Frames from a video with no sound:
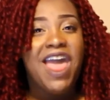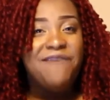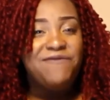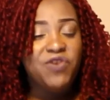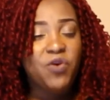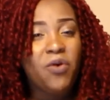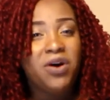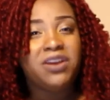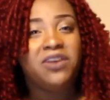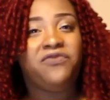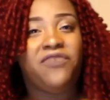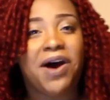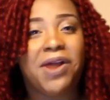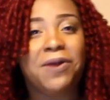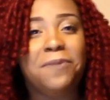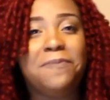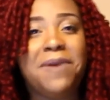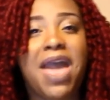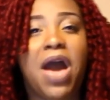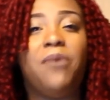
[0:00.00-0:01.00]
If you want to
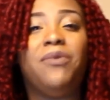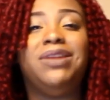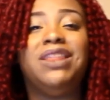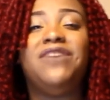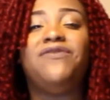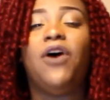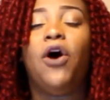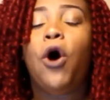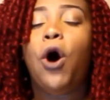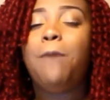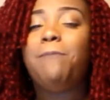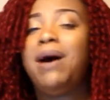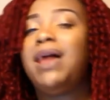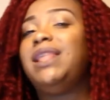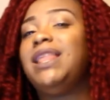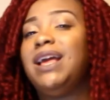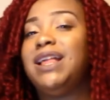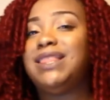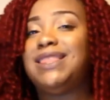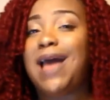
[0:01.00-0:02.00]
follow me, I will leave all
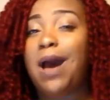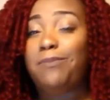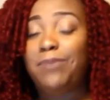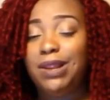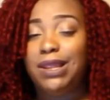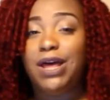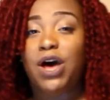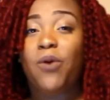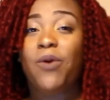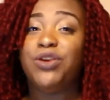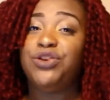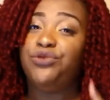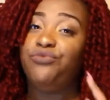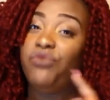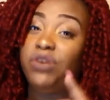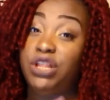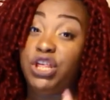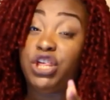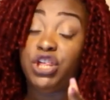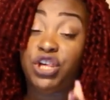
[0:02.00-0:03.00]
my links down below, and
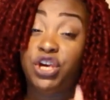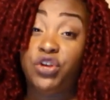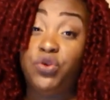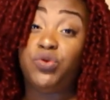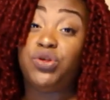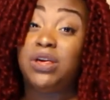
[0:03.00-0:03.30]
you really should.